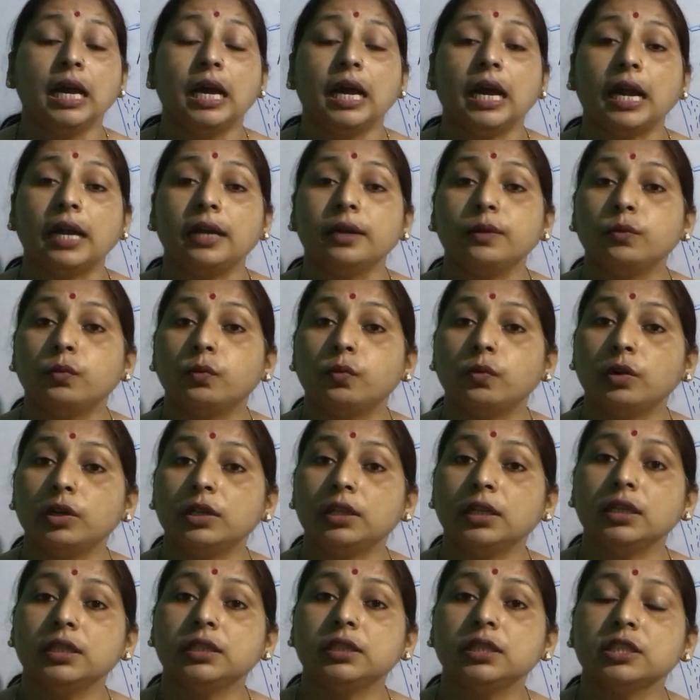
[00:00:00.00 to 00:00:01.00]
and
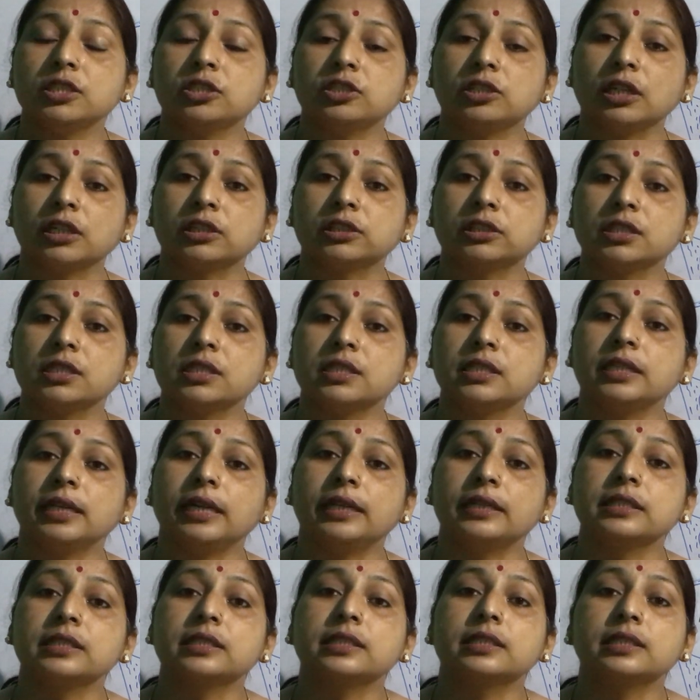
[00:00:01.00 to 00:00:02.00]
what are the structures
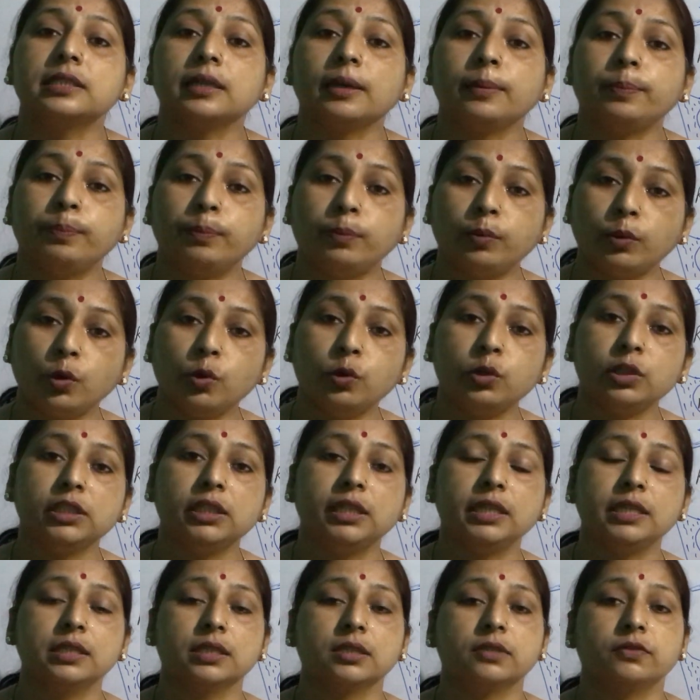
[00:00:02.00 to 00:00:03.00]
that support
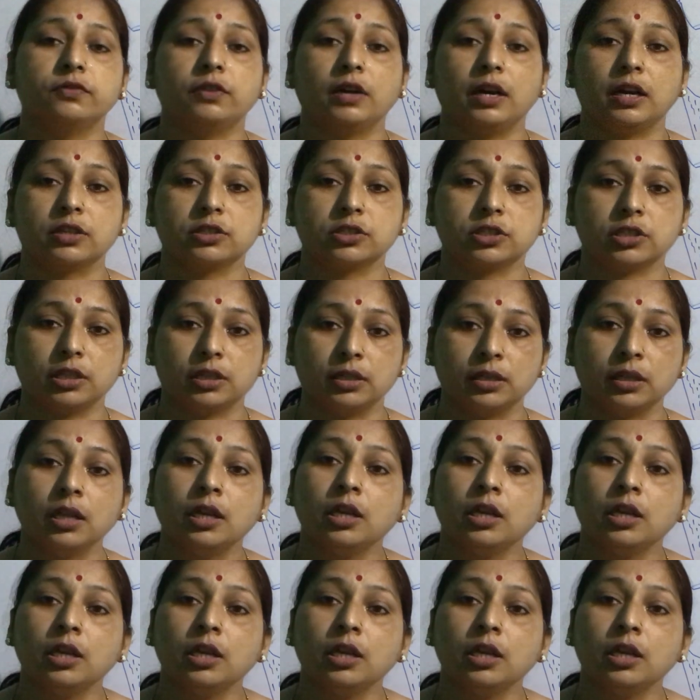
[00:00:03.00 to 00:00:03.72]
this function.